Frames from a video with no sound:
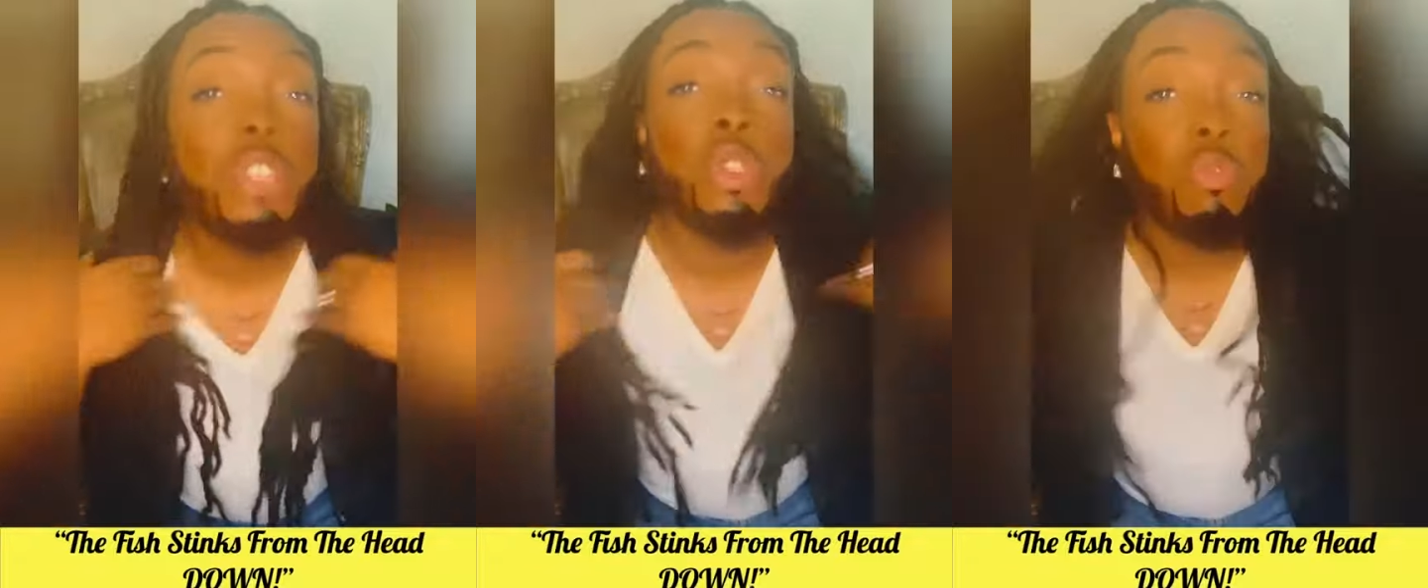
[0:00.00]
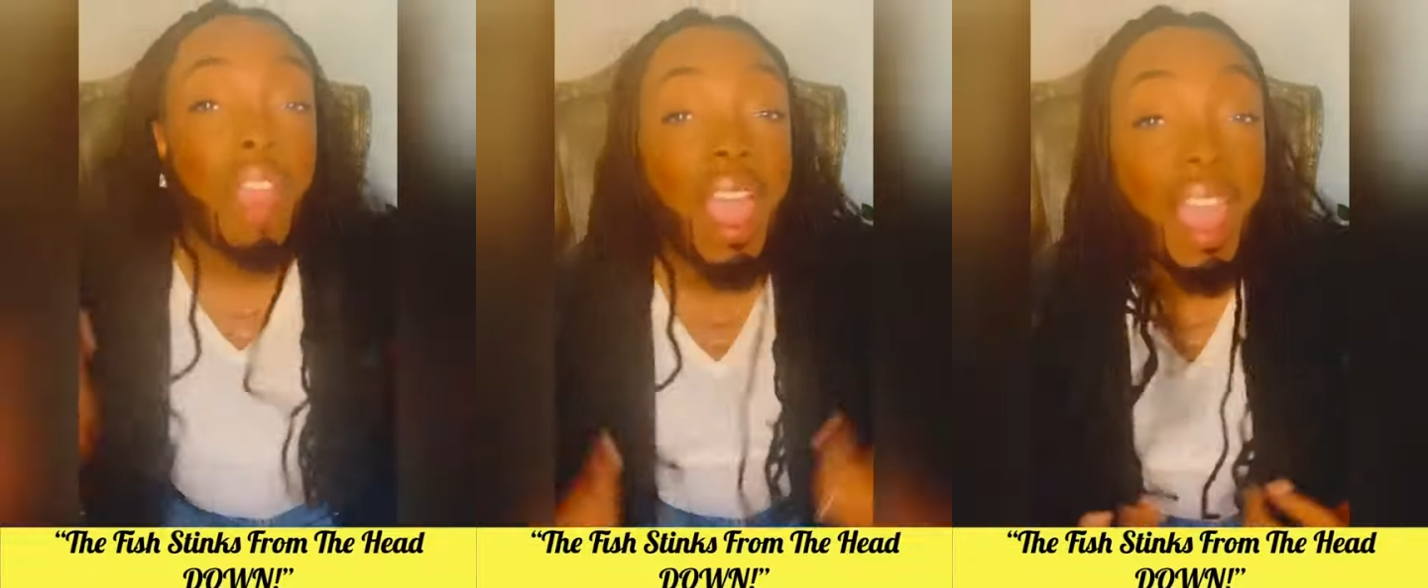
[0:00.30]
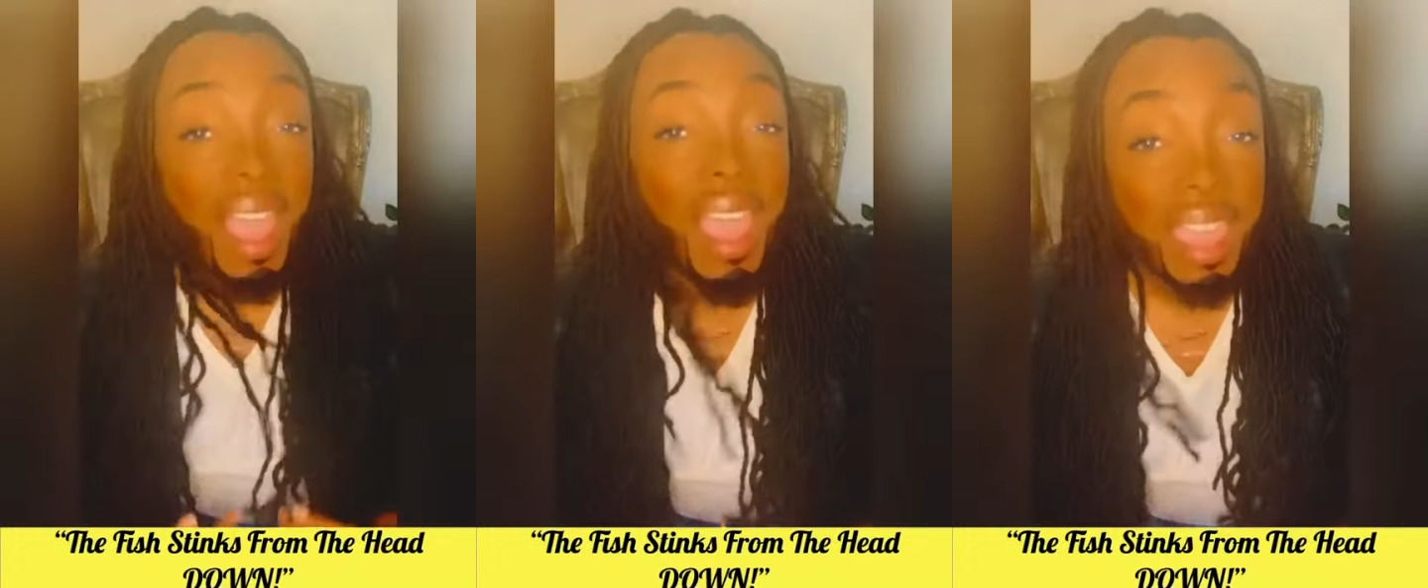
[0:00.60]

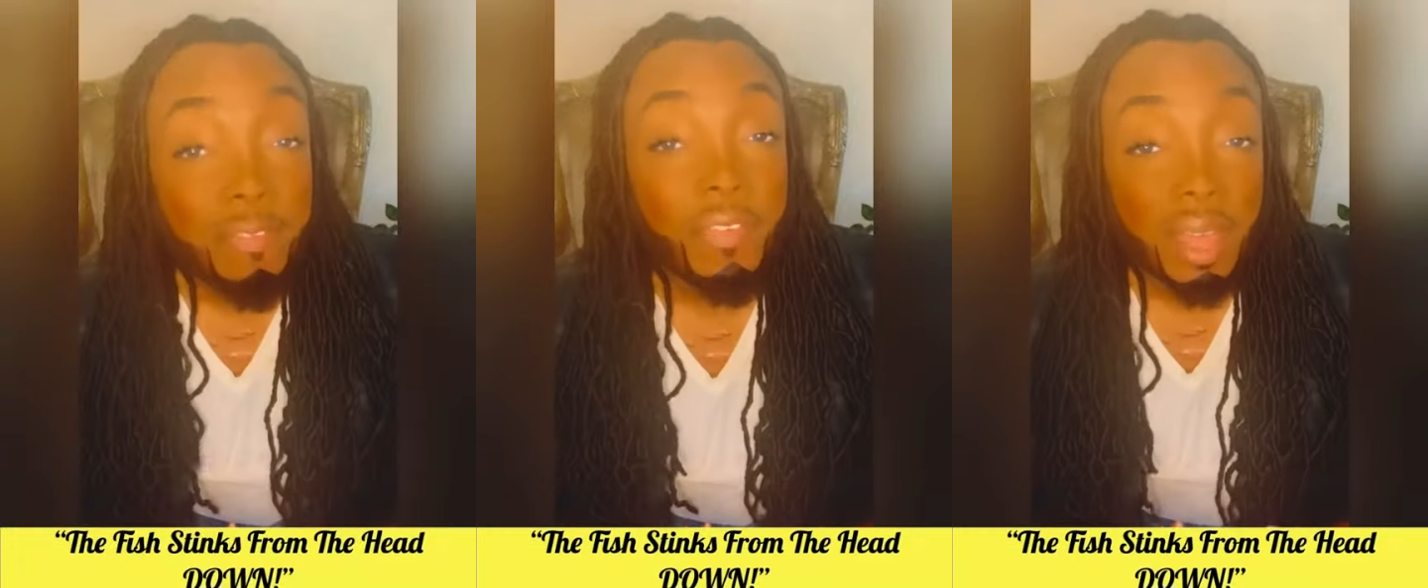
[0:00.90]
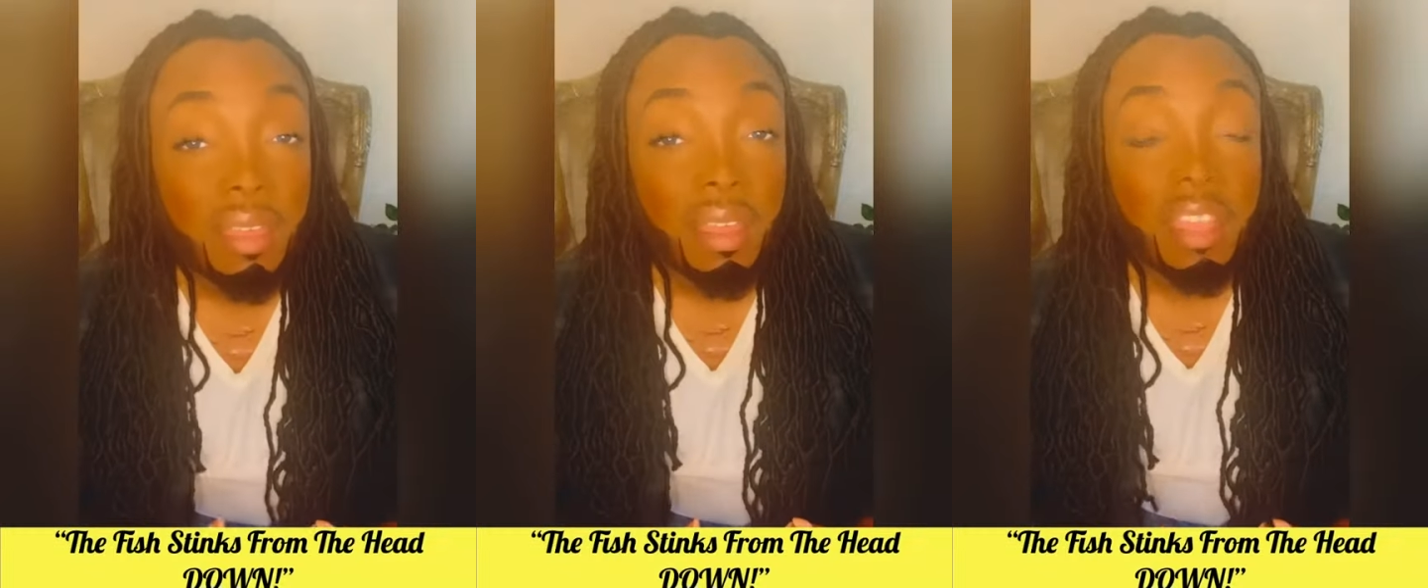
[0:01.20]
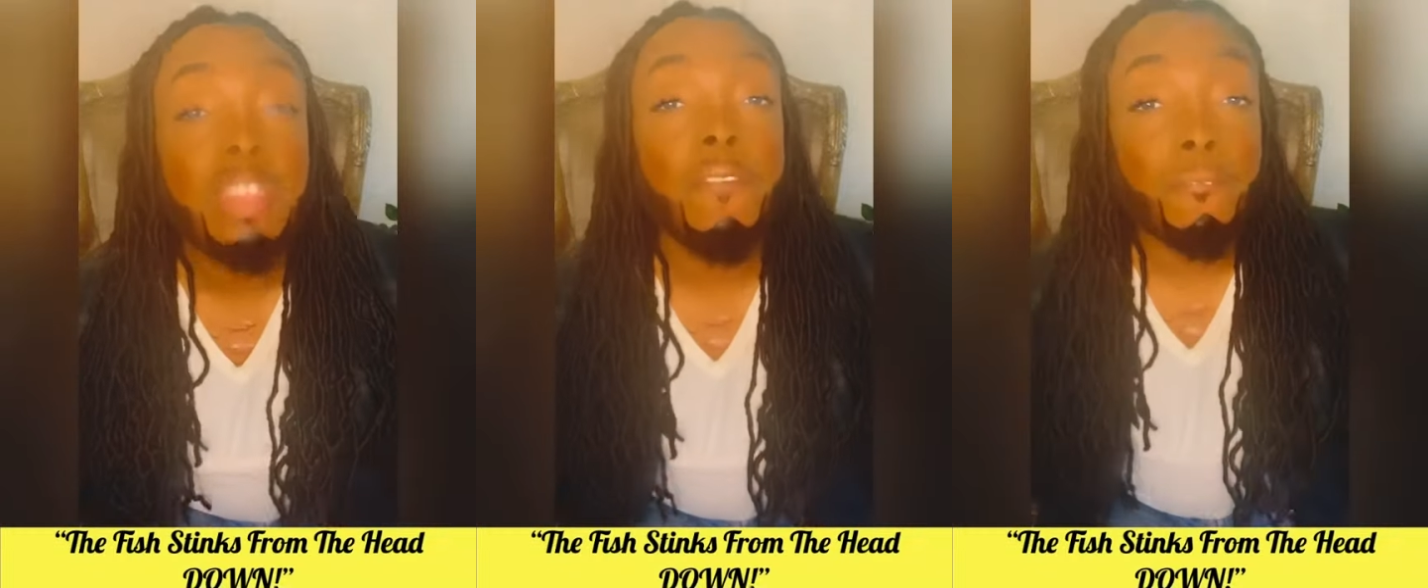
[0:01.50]
drive
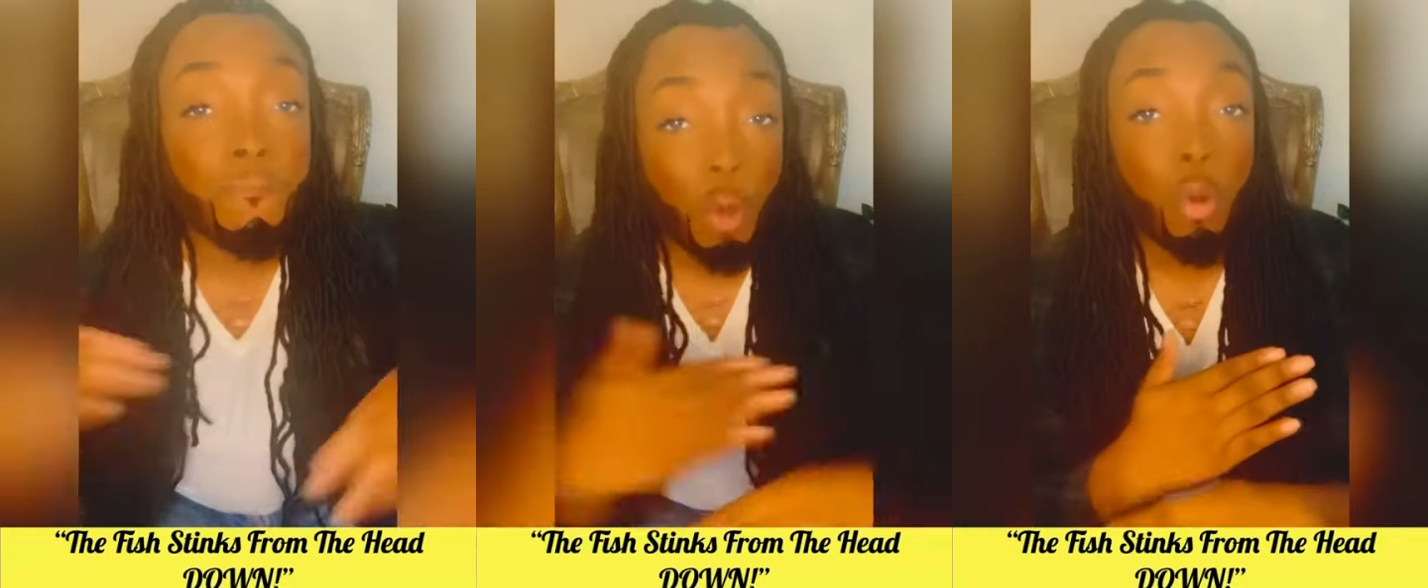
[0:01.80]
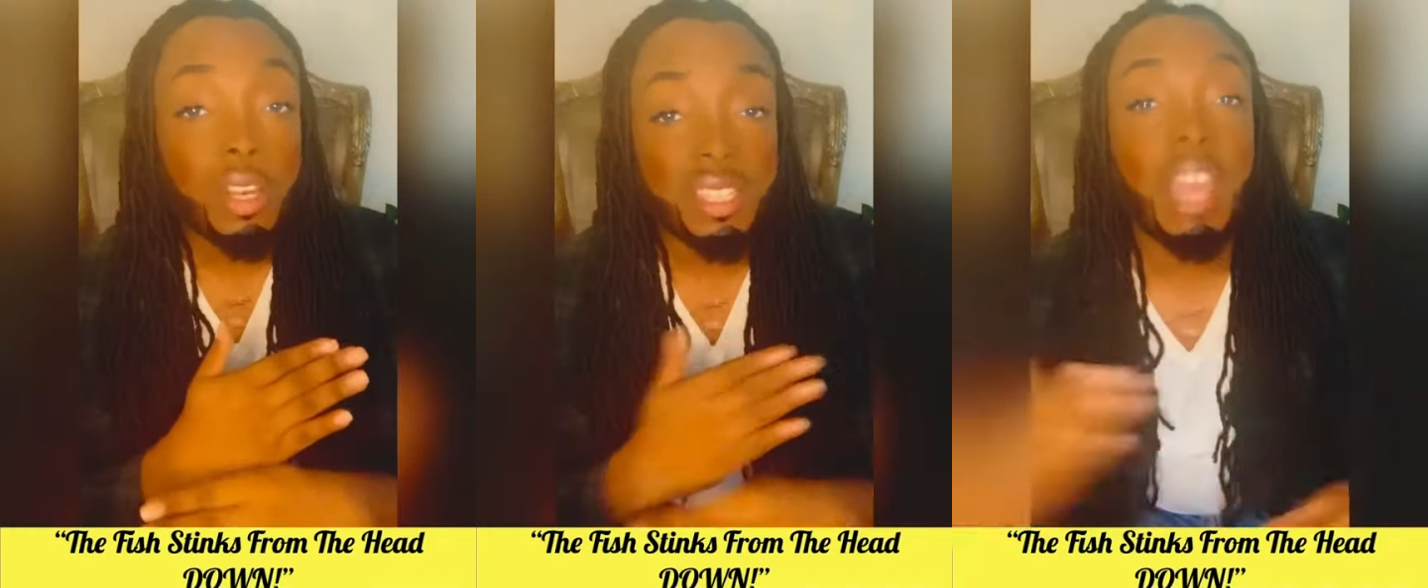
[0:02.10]
the force